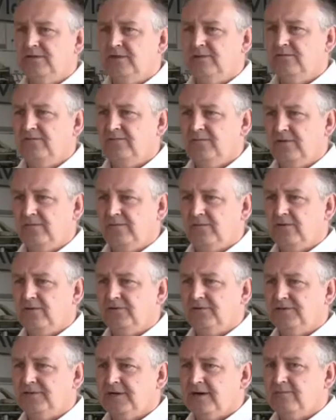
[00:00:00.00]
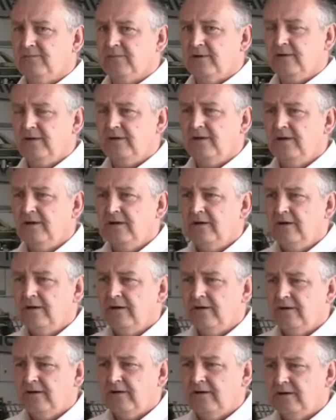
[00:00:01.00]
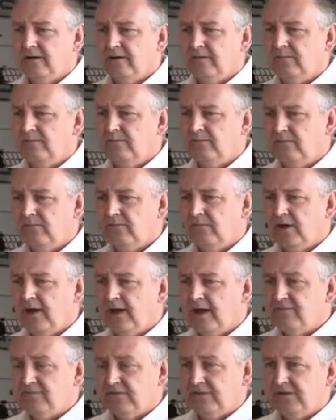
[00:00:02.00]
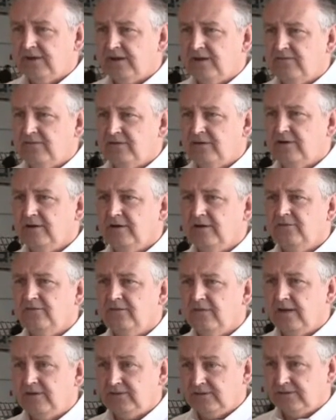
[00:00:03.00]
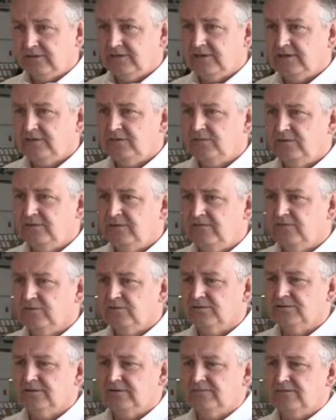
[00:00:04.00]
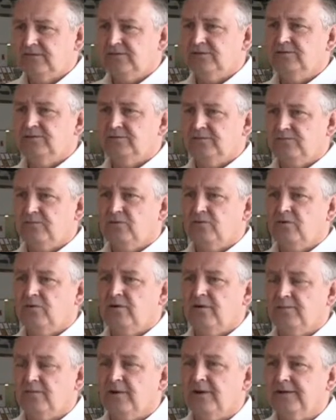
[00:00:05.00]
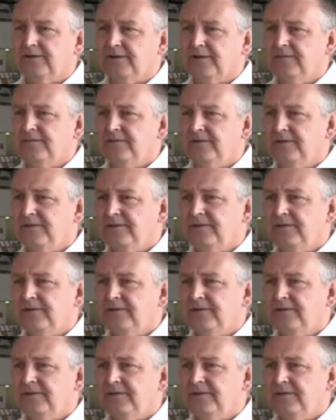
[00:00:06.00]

team of people on standby every day of the year, as you say, 24/7 to support a breakdown.